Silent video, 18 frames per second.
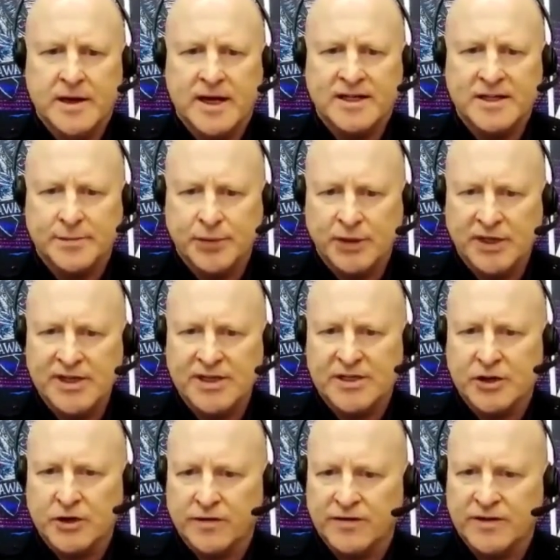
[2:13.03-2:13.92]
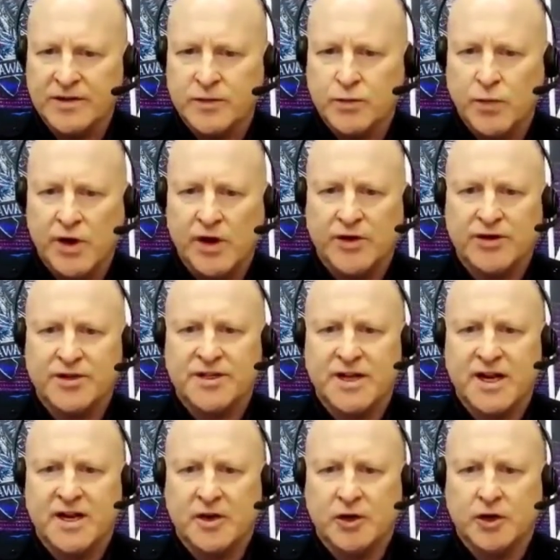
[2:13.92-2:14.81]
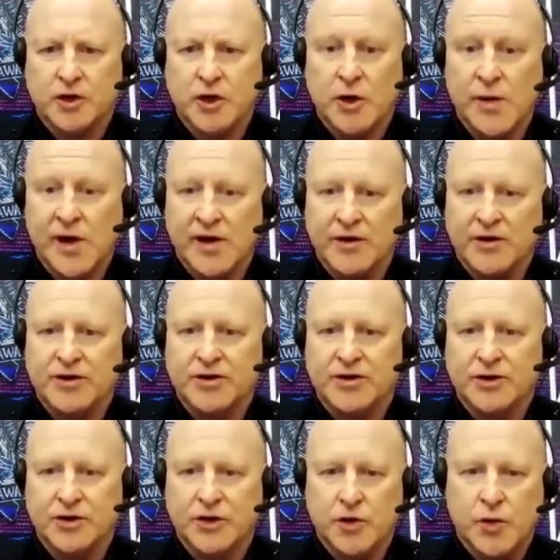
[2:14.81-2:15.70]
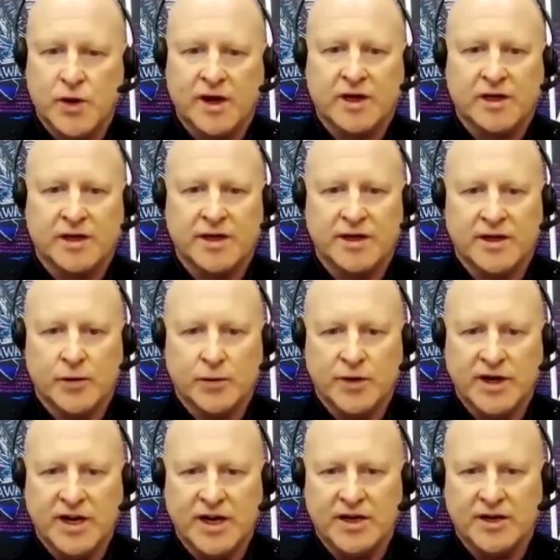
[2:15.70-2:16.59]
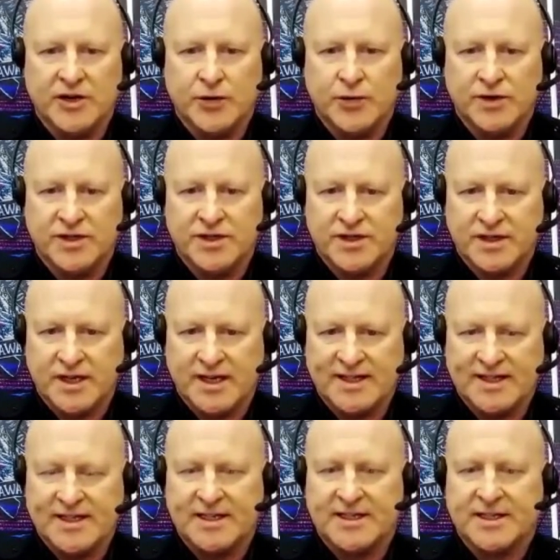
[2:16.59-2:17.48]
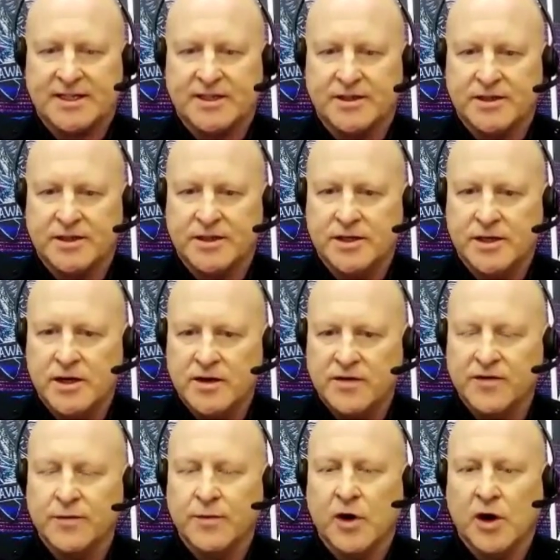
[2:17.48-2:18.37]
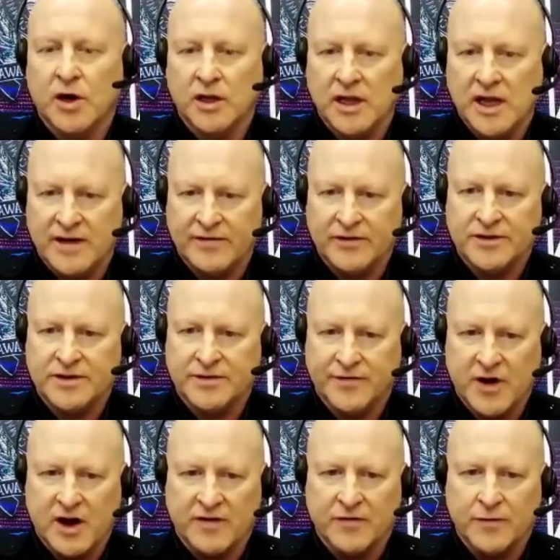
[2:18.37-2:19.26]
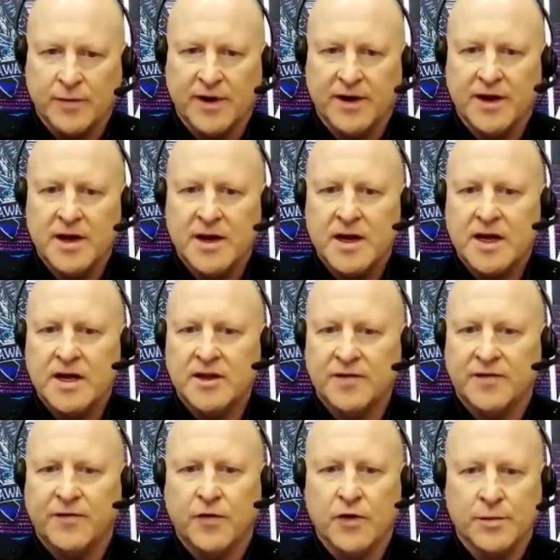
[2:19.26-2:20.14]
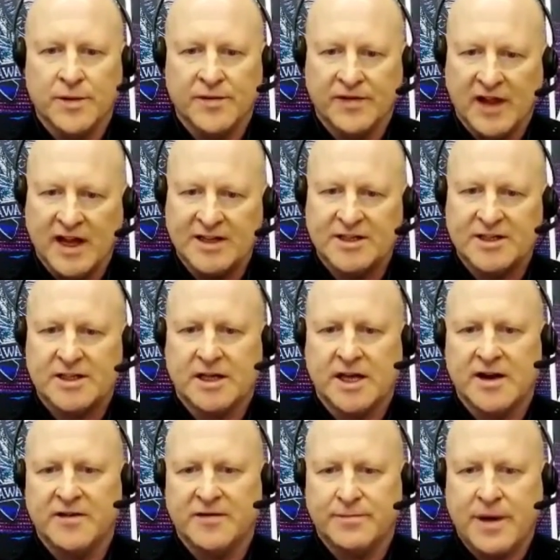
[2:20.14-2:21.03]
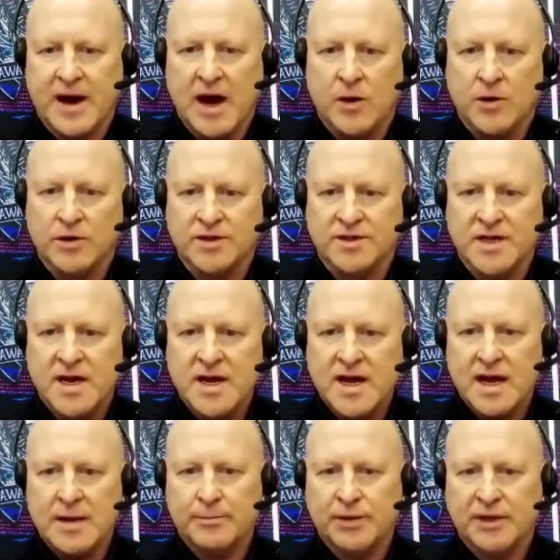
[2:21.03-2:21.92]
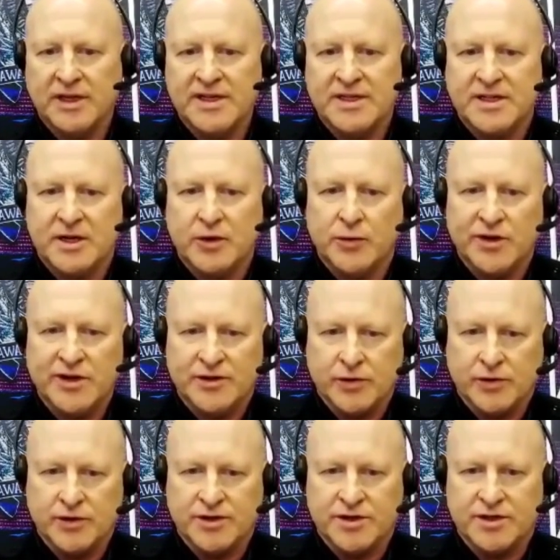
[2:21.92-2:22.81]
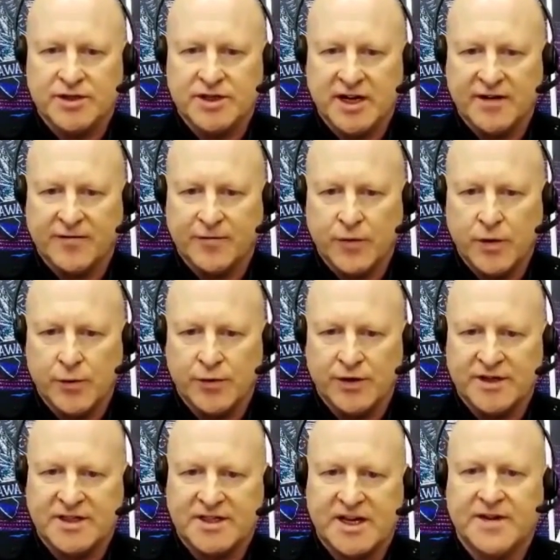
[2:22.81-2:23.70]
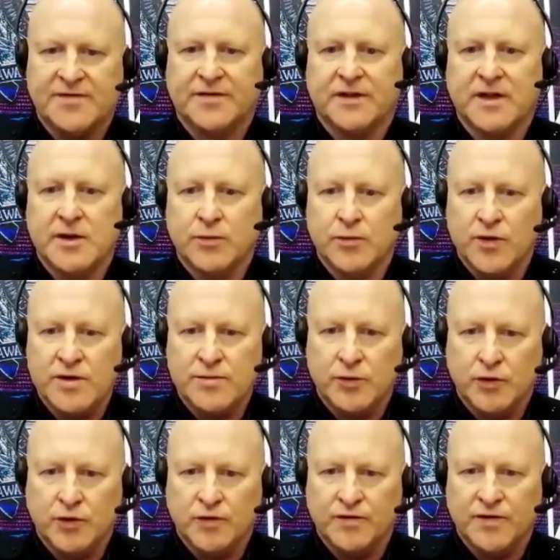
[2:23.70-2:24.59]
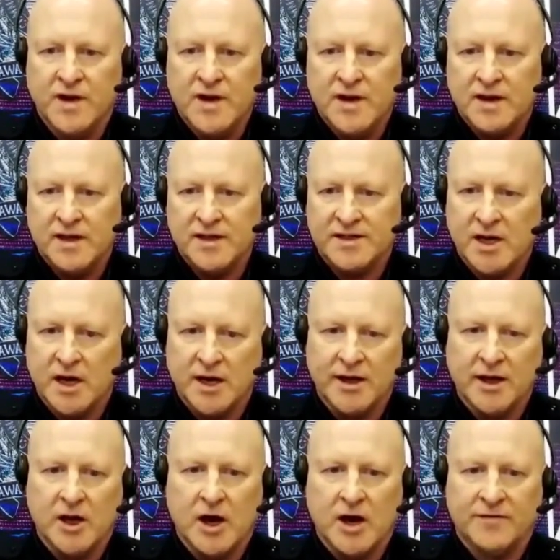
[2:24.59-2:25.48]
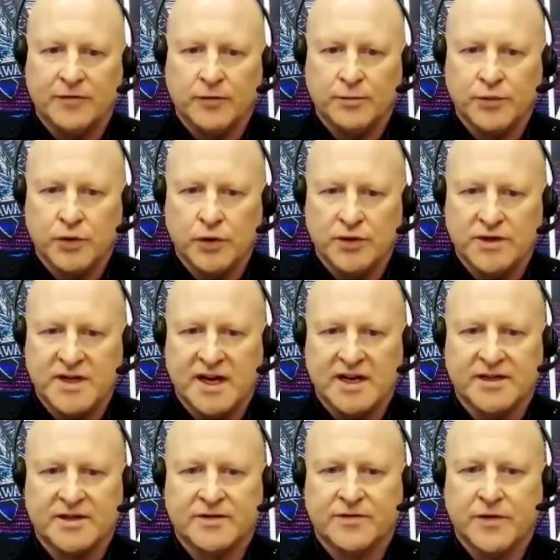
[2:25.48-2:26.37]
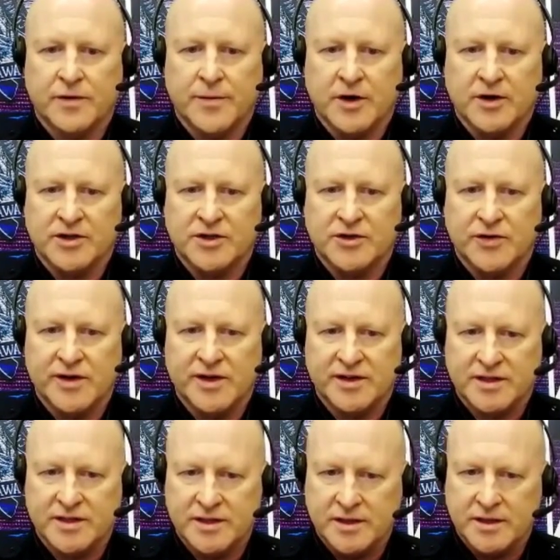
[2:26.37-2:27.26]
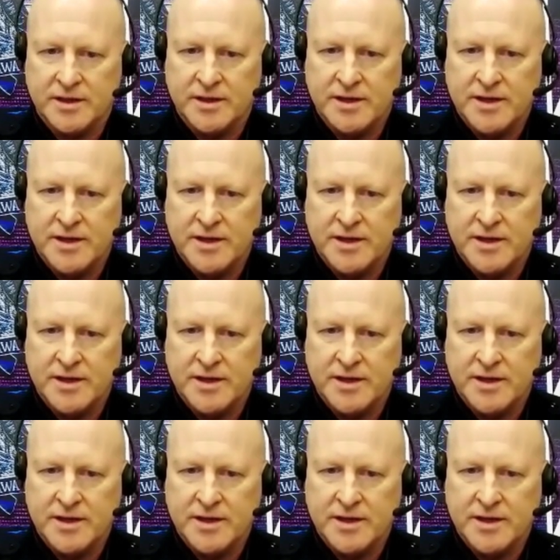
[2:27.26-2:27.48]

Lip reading: As a police service, we understood quickly that we needed assistance from all levels of government in the form of legislative powers and policing resources if we were to safely remove this unlawful protest from our streets.